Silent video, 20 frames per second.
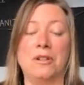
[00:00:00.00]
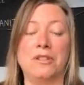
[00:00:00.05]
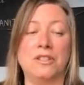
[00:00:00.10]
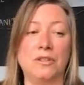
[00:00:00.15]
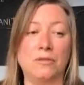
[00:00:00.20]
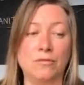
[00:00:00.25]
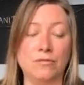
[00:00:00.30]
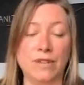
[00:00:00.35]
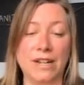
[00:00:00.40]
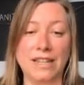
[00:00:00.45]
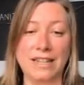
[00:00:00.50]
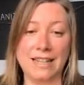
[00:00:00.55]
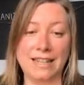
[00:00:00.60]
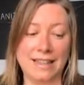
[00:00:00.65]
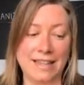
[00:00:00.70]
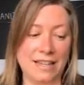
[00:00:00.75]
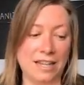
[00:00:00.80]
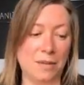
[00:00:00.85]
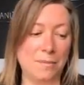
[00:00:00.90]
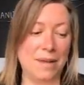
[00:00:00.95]
to really
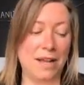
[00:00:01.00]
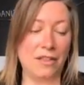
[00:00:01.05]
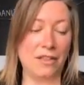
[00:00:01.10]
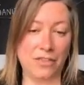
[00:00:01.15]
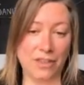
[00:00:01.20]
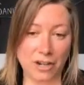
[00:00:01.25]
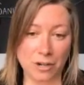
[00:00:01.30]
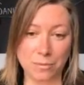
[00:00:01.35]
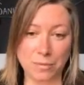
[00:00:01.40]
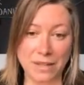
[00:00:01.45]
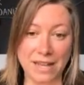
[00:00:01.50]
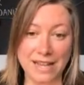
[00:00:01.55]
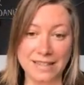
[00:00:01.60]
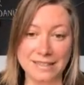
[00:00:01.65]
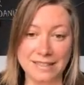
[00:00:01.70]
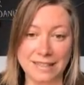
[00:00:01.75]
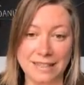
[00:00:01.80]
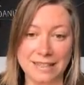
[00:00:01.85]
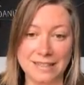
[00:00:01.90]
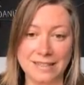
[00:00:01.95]
think about their
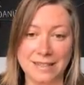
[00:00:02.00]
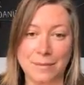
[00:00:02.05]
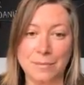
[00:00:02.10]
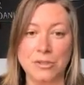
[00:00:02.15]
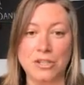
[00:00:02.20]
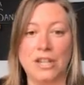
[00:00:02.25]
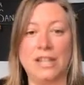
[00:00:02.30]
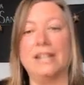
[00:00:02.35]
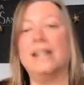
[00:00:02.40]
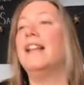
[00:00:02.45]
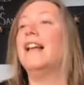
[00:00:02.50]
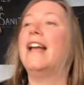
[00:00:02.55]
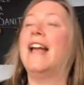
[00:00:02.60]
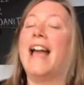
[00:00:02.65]
plastic consumption,